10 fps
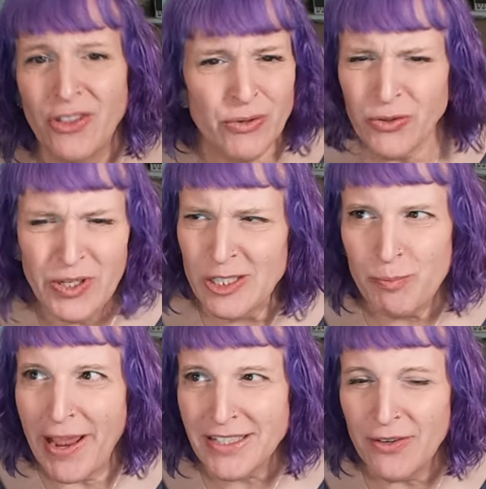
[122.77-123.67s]
Those are
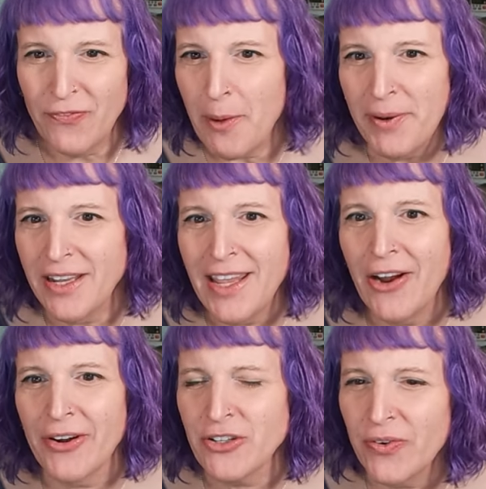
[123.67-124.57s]
expected feminine
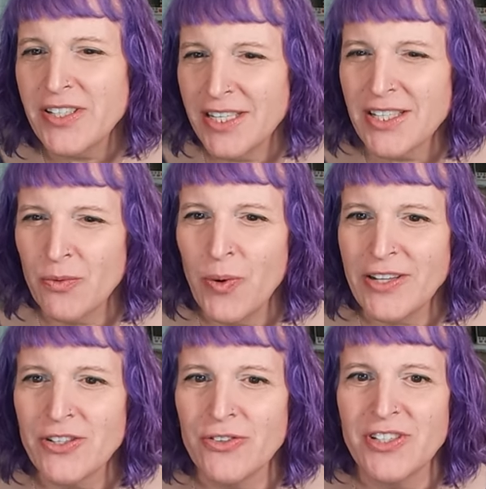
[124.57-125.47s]
characteristics in
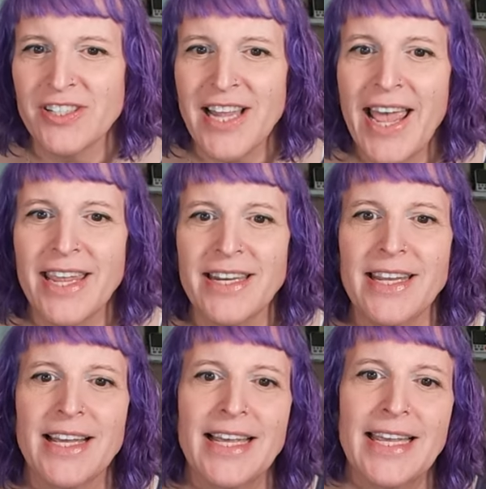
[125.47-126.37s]
Western
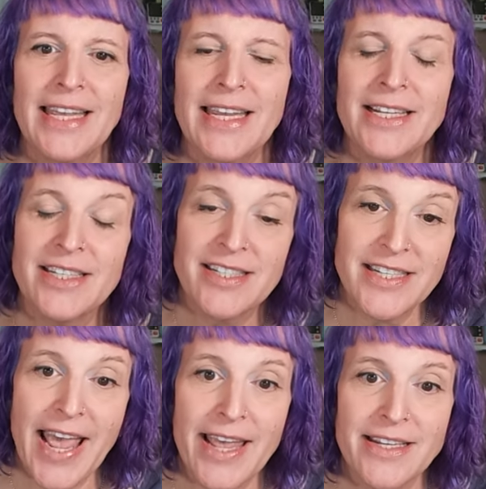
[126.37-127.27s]
society.
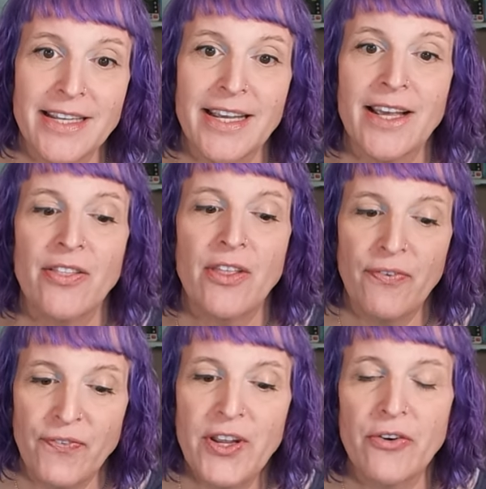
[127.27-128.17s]
Instead, the
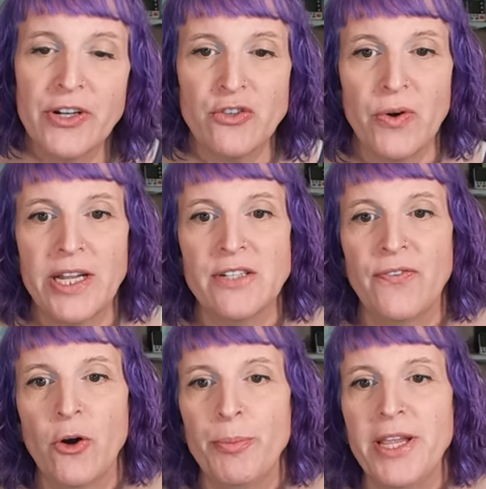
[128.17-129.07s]
fear in
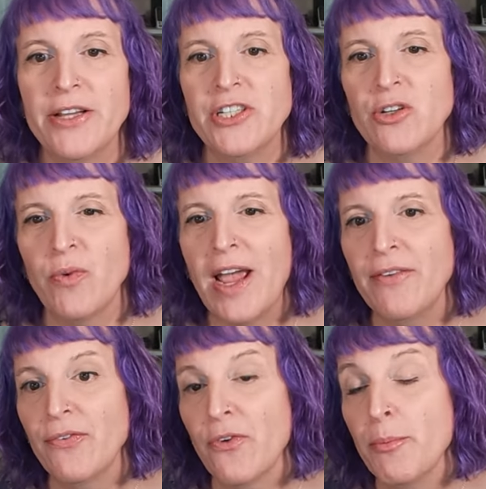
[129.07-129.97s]
transphobia is
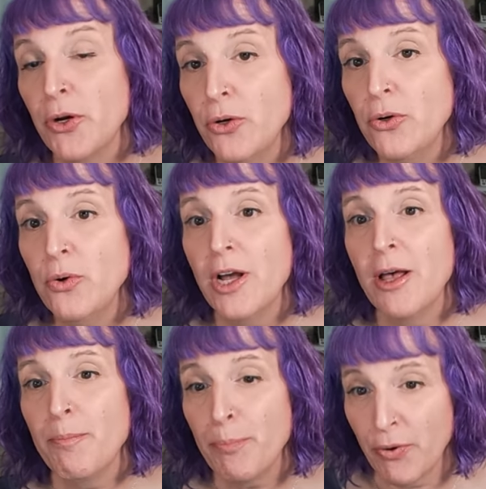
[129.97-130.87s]
derived from who
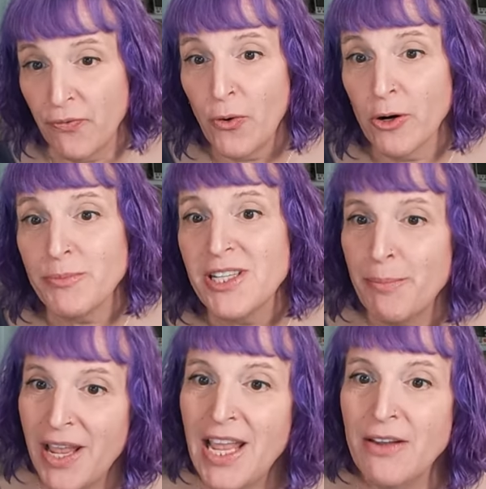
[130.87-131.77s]
performs
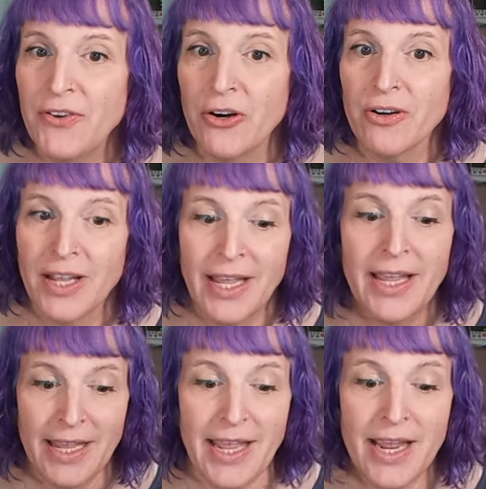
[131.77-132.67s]
the behavior
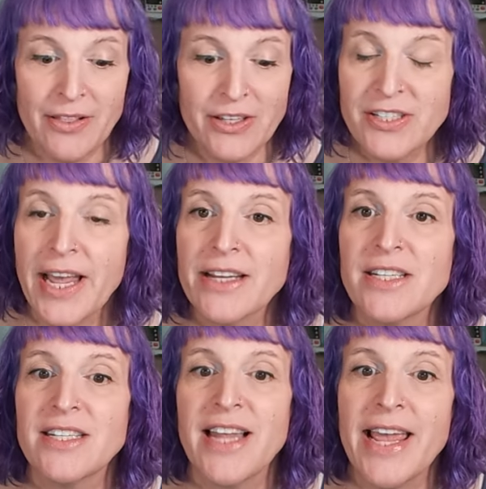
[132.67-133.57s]
and the
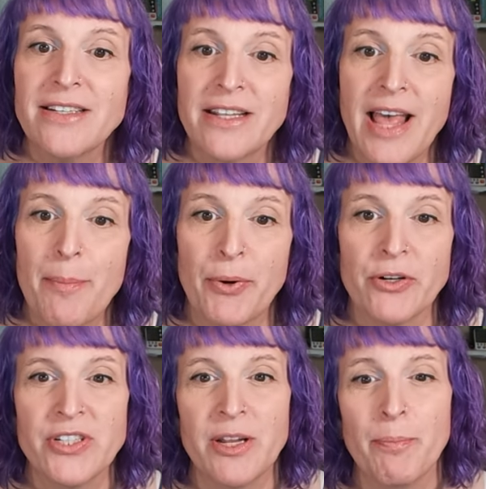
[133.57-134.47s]
sex assigned to that
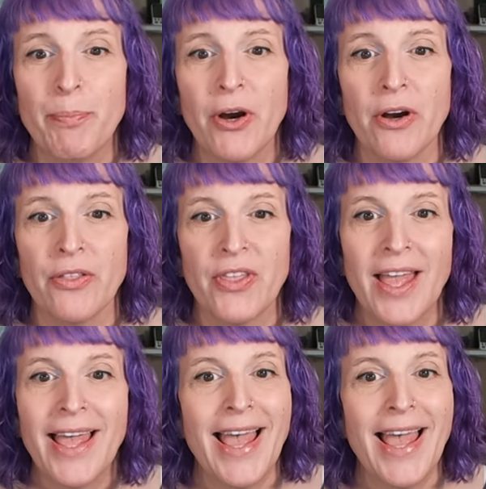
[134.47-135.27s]
person at birth.